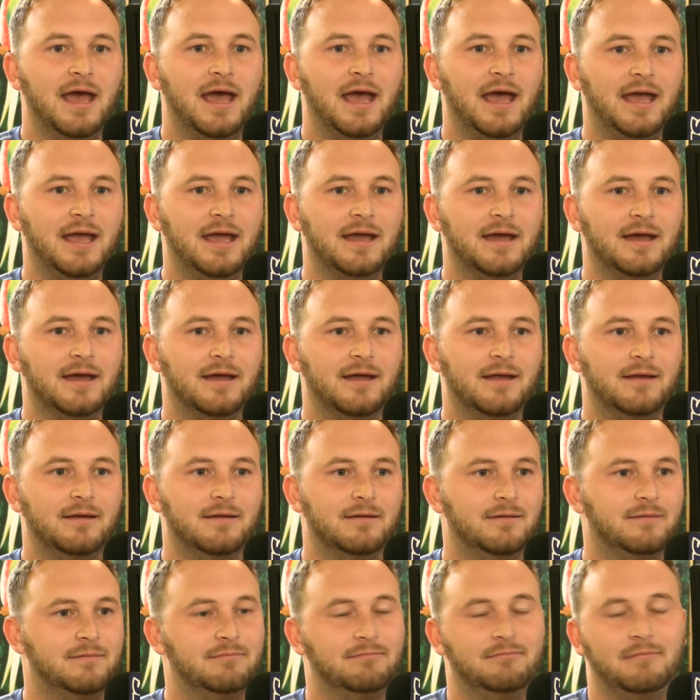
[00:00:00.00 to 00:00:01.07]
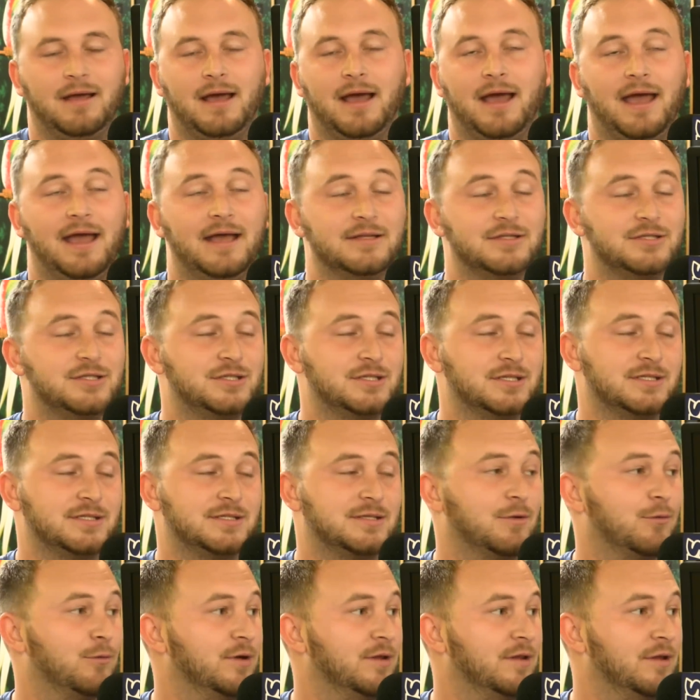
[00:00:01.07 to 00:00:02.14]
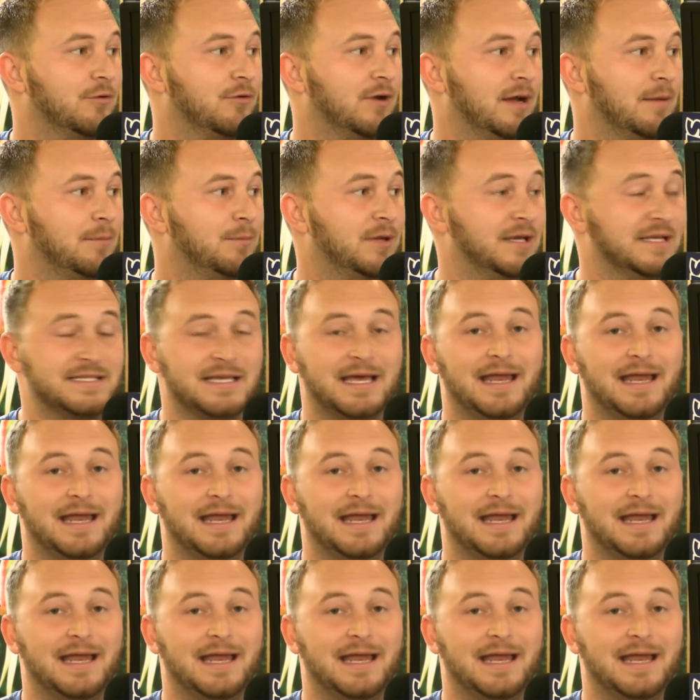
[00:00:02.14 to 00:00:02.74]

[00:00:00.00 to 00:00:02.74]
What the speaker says: And it's just a really great place.